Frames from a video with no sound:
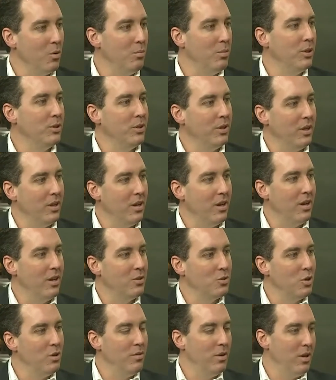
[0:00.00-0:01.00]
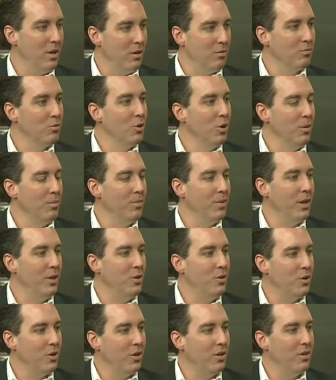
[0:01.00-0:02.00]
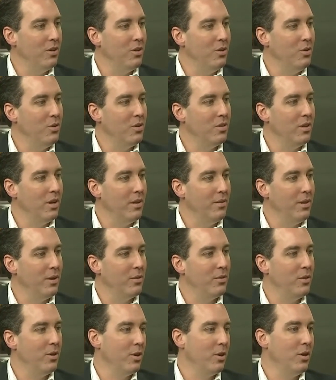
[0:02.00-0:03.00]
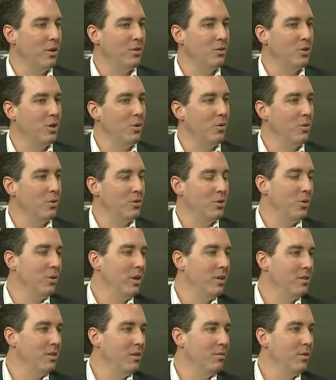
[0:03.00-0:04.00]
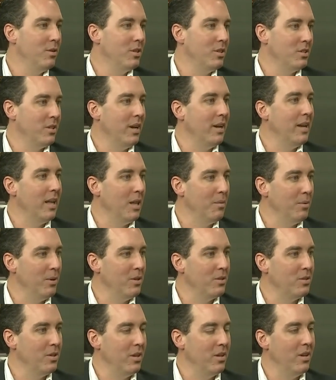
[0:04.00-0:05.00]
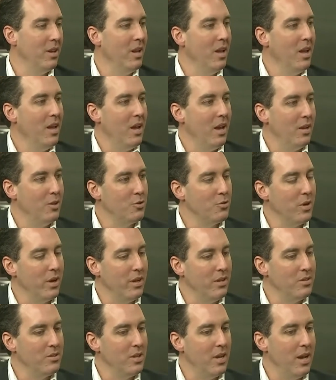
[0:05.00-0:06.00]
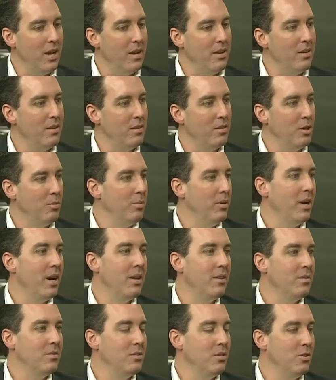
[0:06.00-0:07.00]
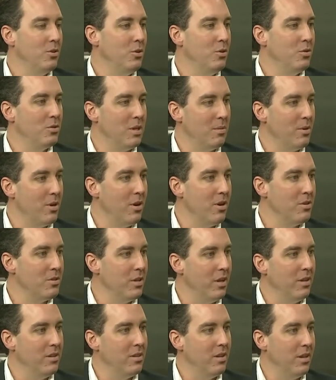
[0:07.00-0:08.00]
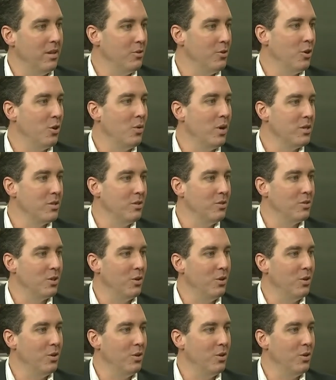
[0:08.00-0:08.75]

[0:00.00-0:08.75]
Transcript: We're building a, sort of a, a room that you can, you, uh, they're, they're going to show, showcase different design elements and, and trends, and they'll be on to do seminars and to answer your questions.